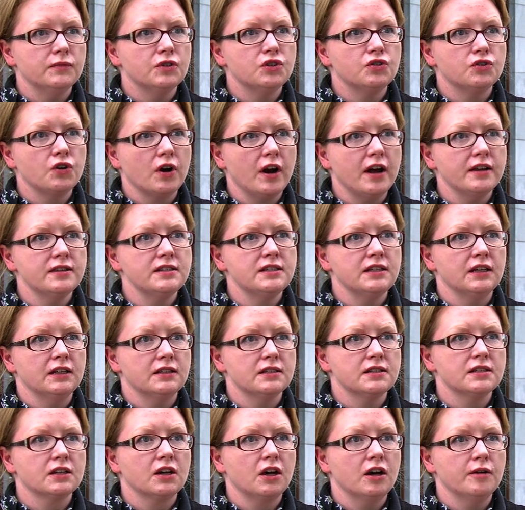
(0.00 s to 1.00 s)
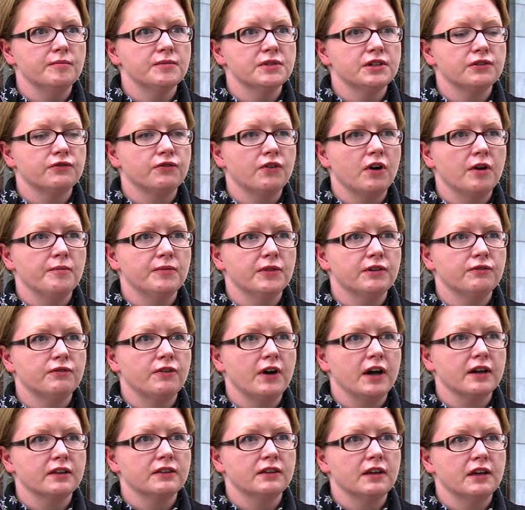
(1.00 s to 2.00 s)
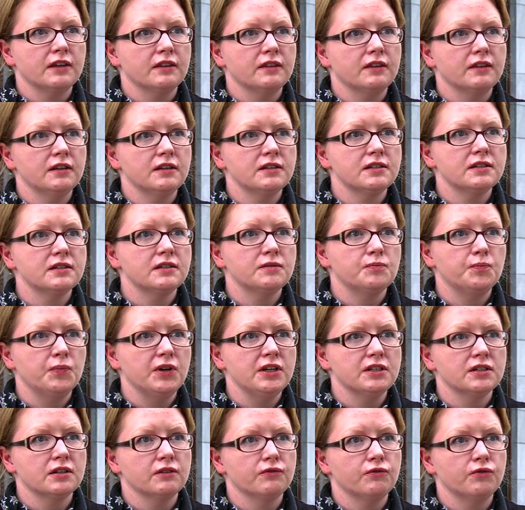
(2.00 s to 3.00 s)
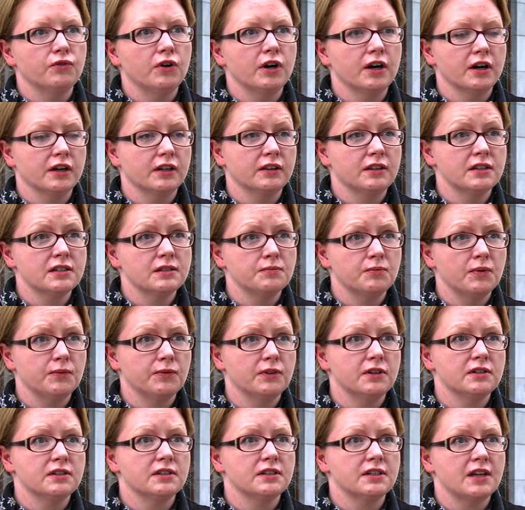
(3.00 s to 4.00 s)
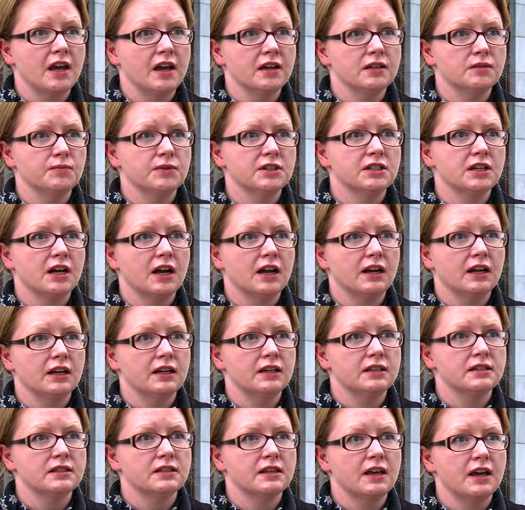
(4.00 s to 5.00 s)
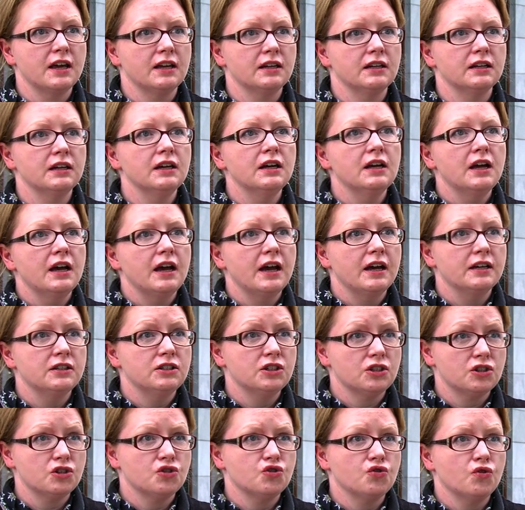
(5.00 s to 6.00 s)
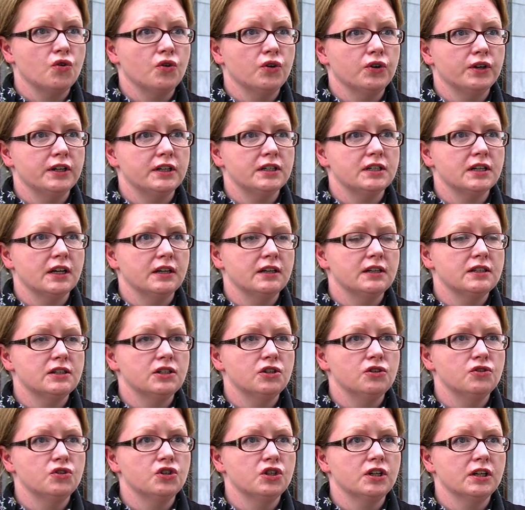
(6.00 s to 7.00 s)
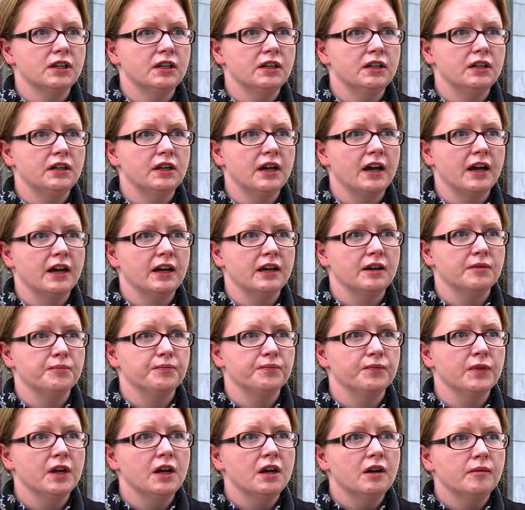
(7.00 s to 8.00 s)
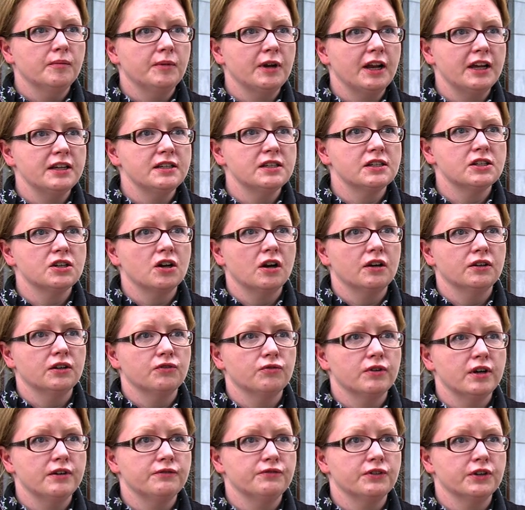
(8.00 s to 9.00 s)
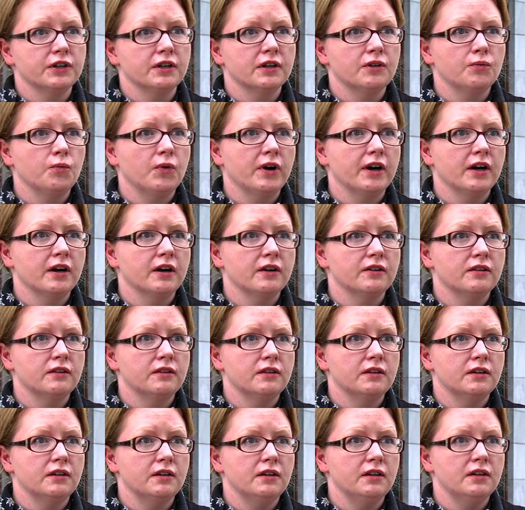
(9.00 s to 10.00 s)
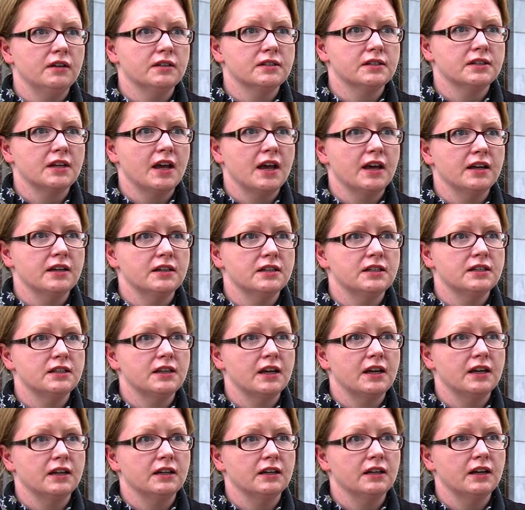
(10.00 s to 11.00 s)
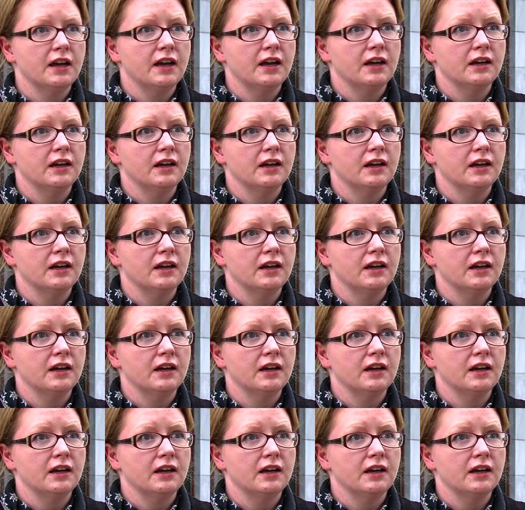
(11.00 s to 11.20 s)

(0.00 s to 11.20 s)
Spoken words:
transience comes from the fact that this piece of work, this sand mandala, is then destroyed, and it's usually placed on a river where the sand then